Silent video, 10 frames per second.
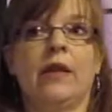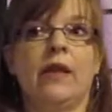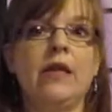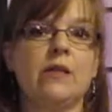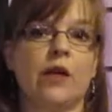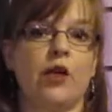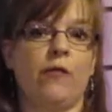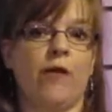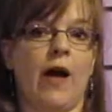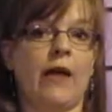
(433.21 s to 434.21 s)
things that you
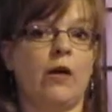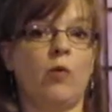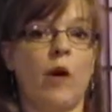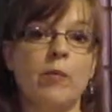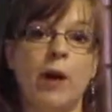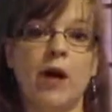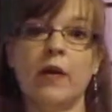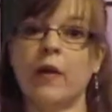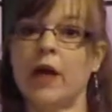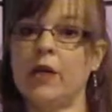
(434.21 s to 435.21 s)
find in one part
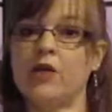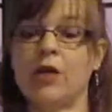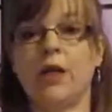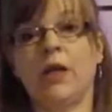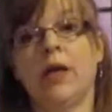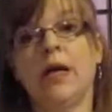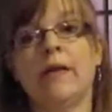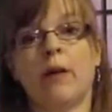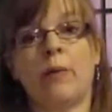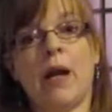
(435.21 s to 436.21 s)
of the country
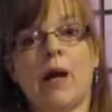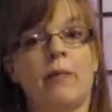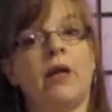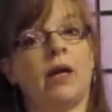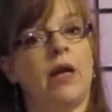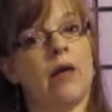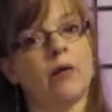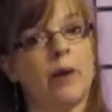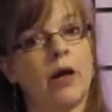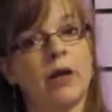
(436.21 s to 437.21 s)
that may not be in
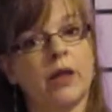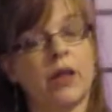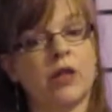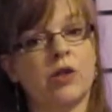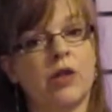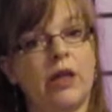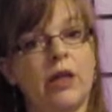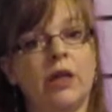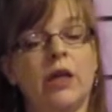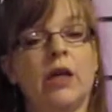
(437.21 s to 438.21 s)
another part of the country.